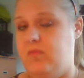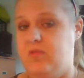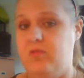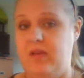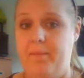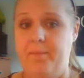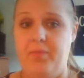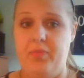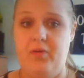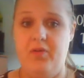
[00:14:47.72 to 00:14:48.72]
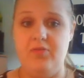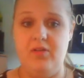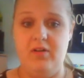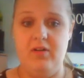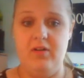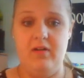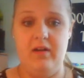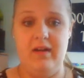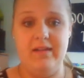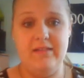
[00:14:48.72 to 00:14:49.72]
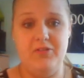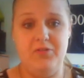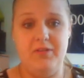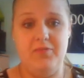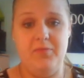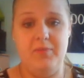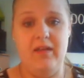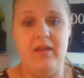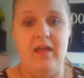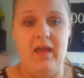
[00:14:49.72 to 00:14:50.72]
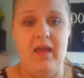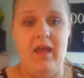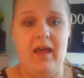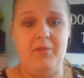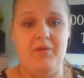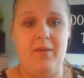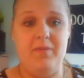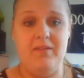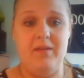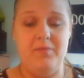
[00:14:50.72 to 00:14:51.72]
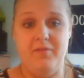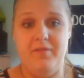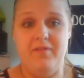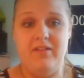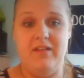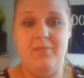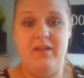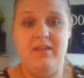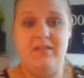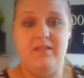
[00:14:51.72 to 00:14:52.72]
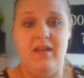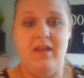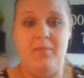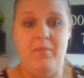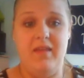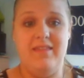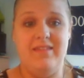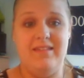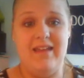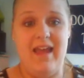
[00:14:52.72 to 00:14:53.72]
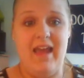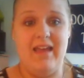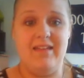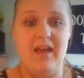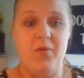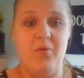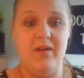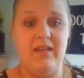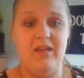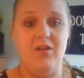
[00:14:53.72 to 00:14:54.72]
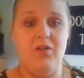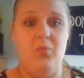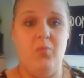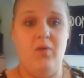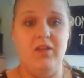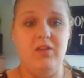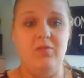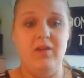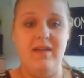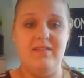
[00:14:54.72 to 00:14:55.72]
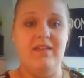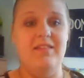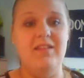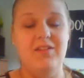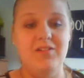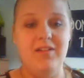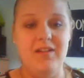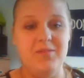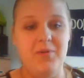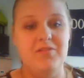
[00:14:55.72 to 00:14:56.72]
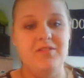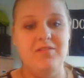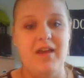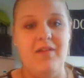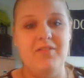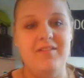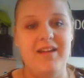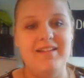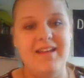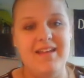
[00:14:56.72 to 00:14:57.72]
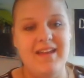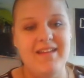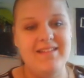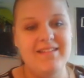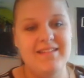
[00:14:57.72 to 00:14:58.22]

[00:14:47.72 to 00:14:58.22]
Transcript: So yeah, those are an excellent choice for me. I'm going to wrap this up before 15 minutes. Make this a tag because I want to hear what you guys eat that you're not supposed to. Have a great day, guys.